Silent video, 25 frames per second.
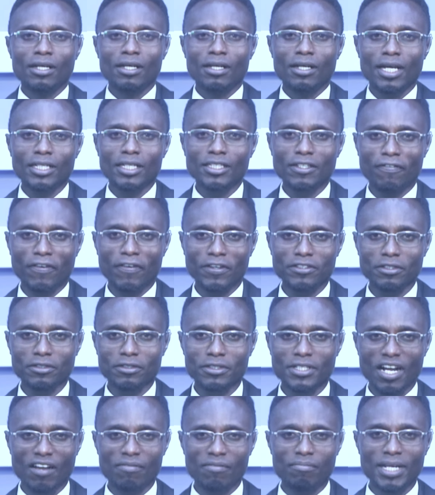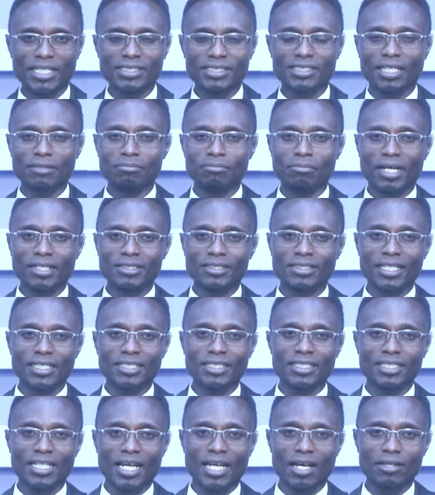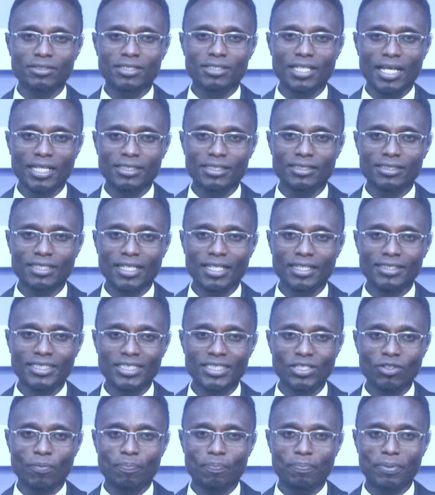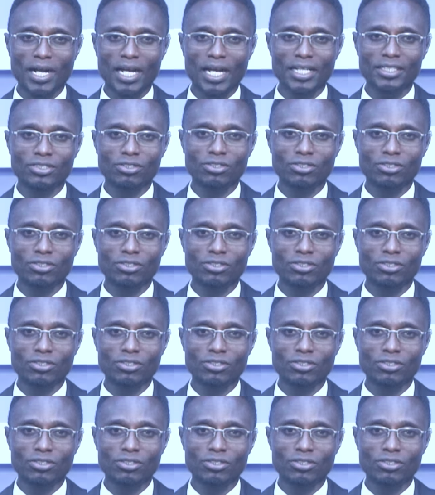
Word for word: And the federal government on Monday announced that the new price